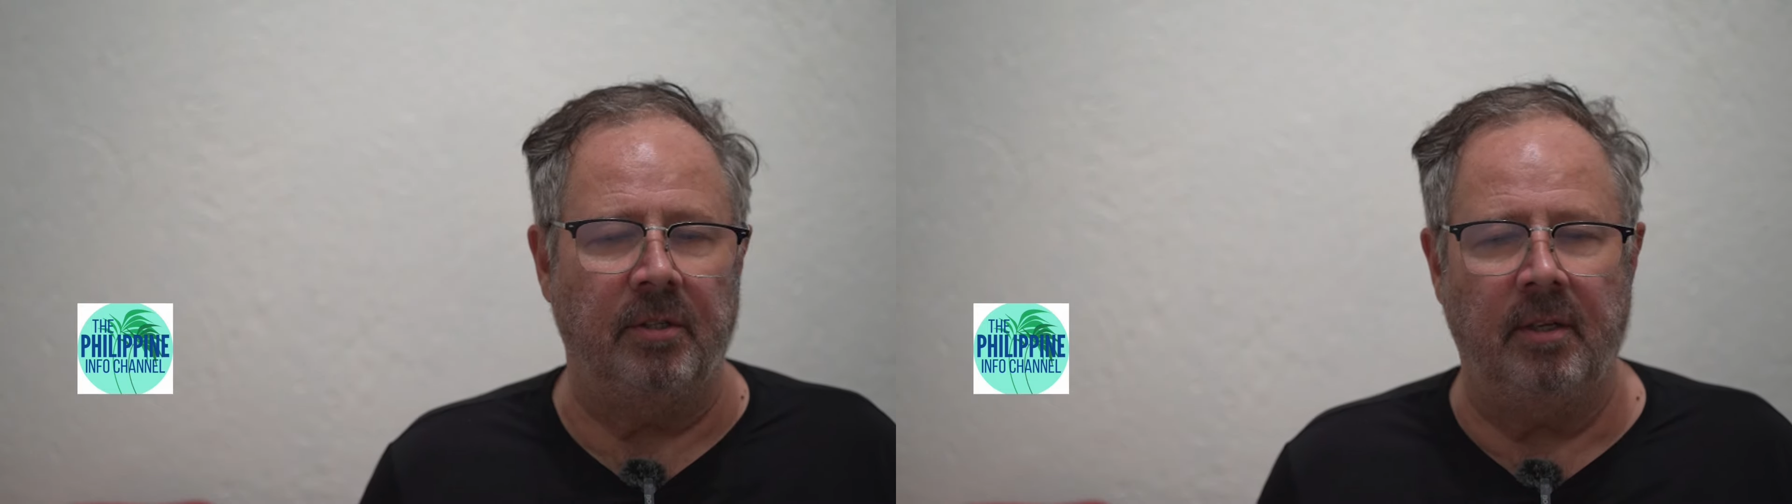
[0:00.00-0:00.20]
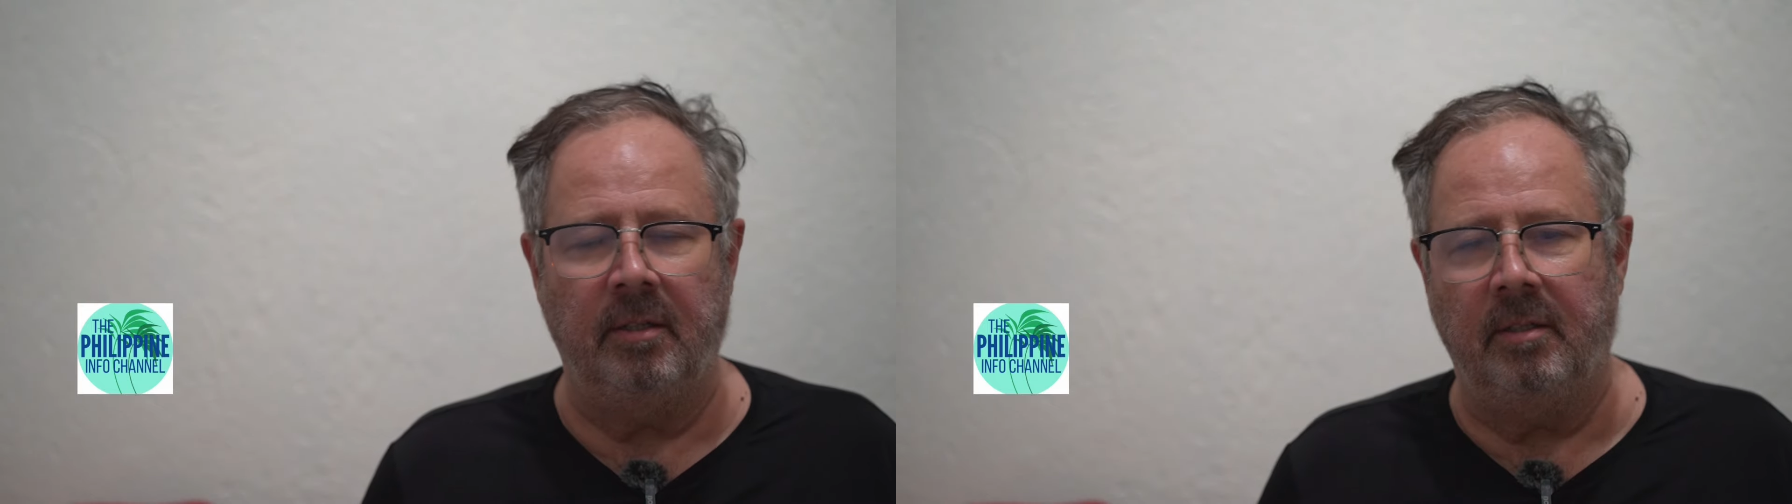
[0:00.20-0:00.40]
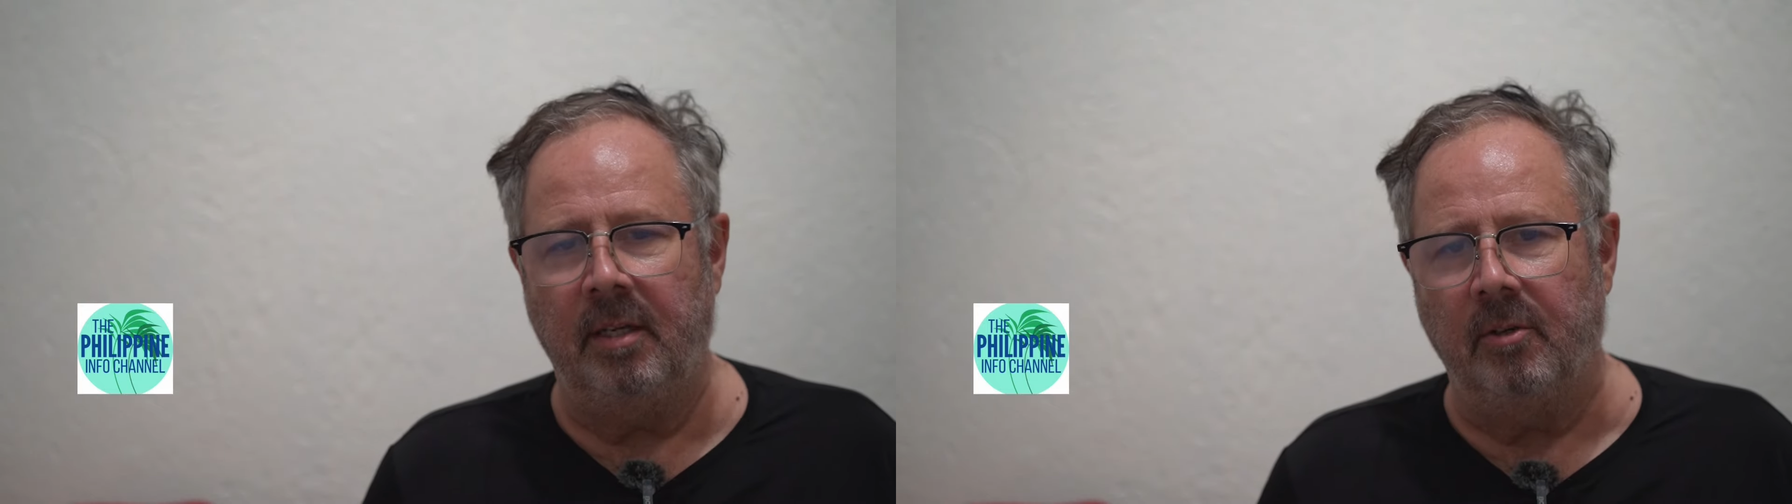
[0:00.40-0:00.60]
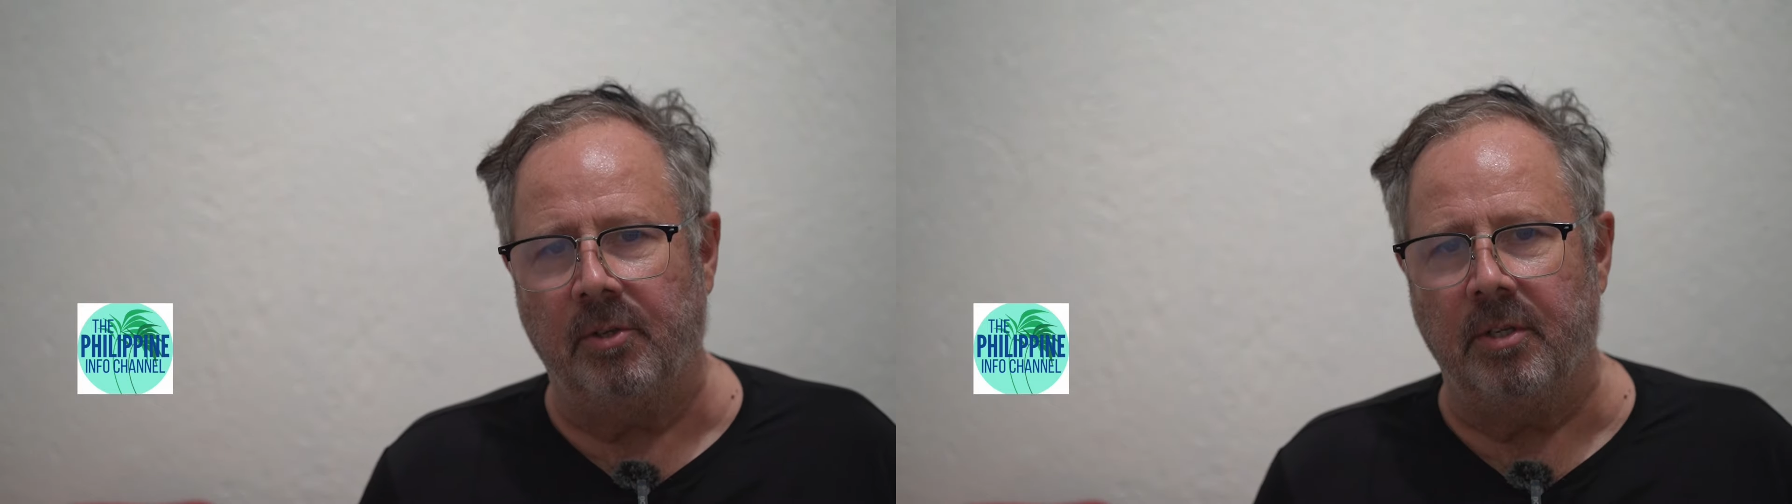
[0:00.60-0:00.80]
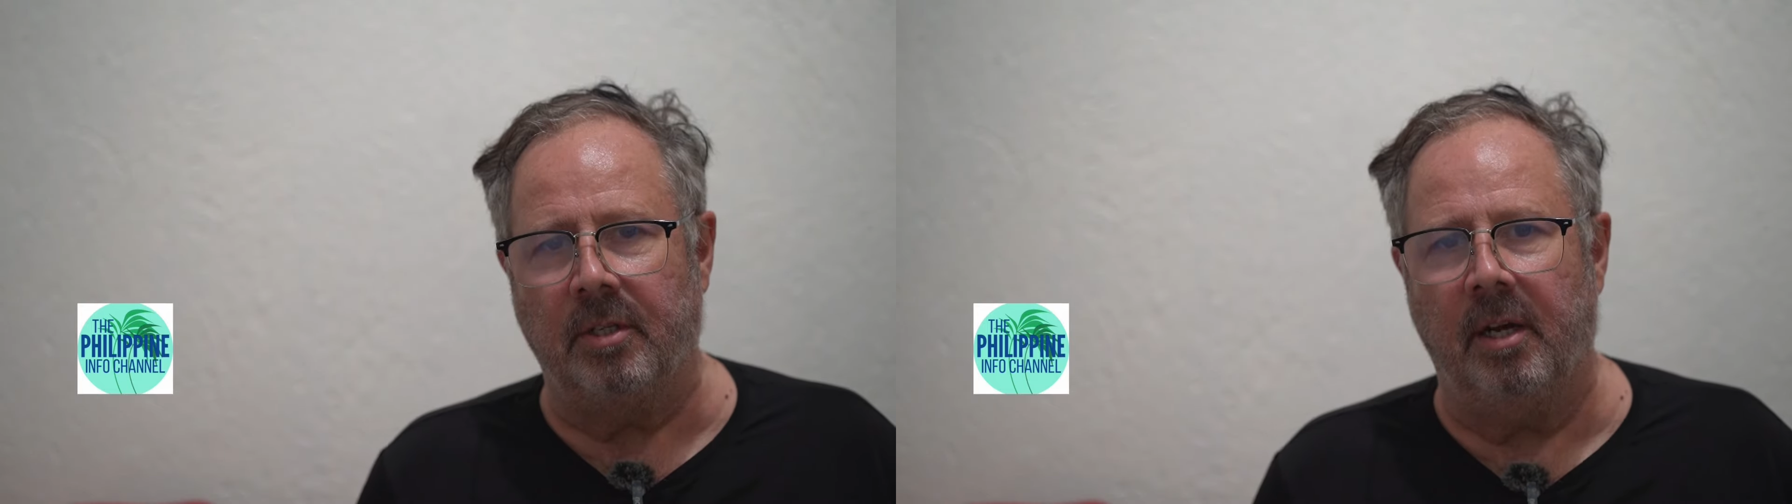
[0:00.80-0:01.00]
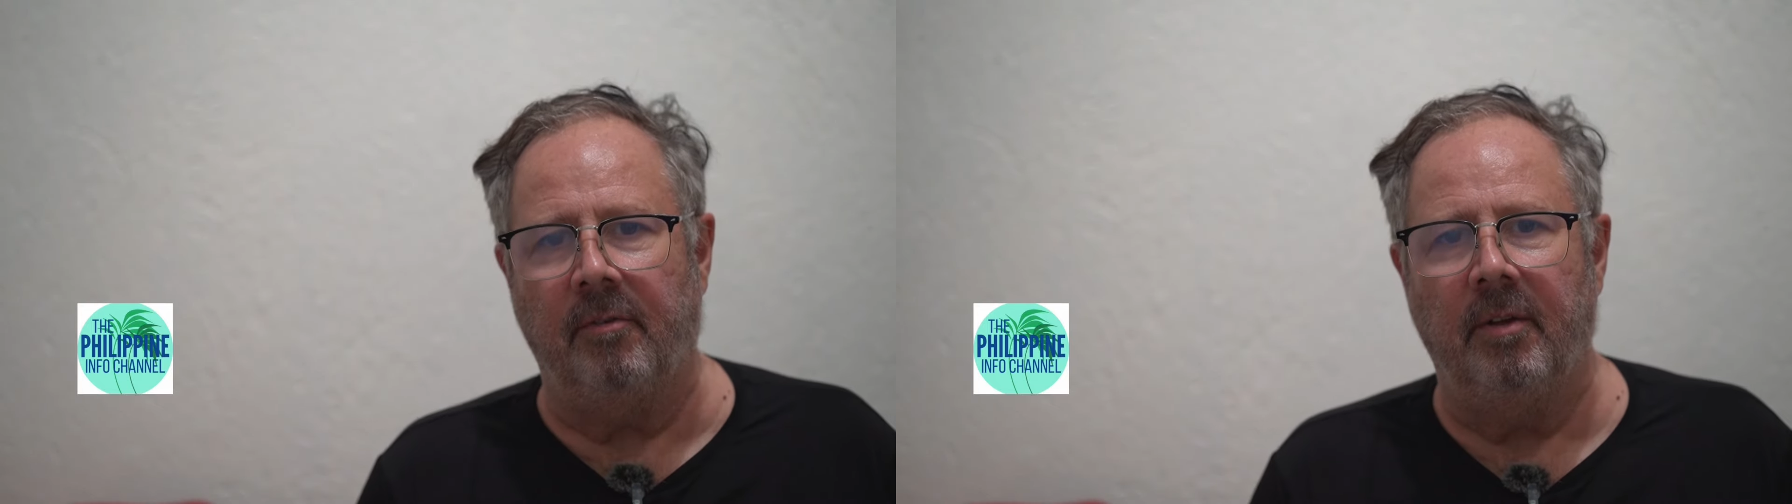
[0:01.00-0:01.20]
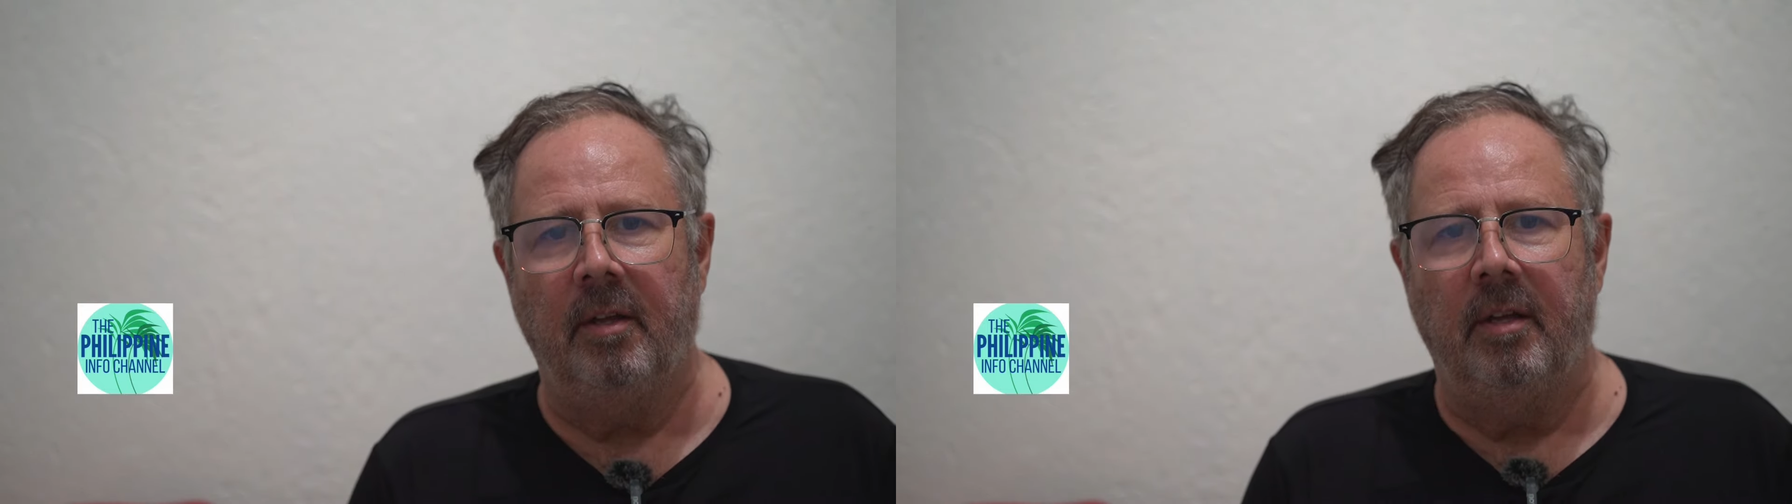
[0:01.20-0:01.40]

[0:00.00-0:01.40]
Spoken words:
and dinners and stuff.